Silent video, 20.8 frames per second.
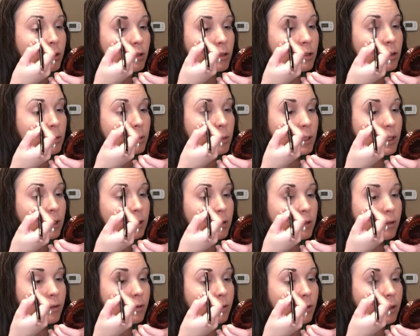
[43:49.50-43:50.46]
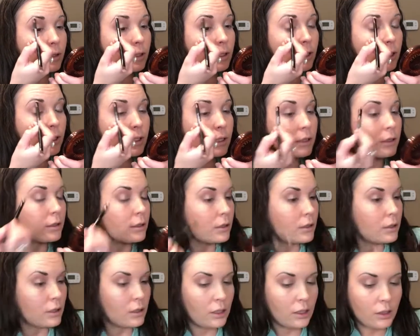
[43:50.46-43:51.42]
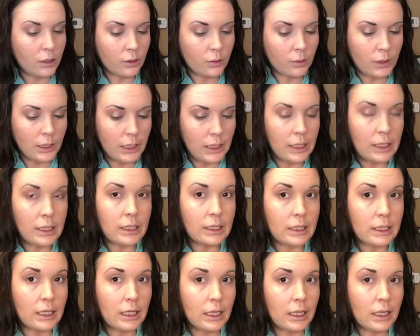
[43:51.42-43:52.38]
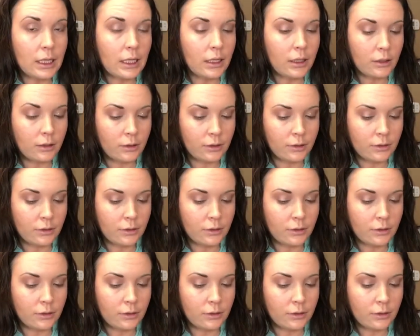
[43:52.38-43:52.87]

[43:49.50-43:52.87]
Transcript: Just because I feel like it's so easy.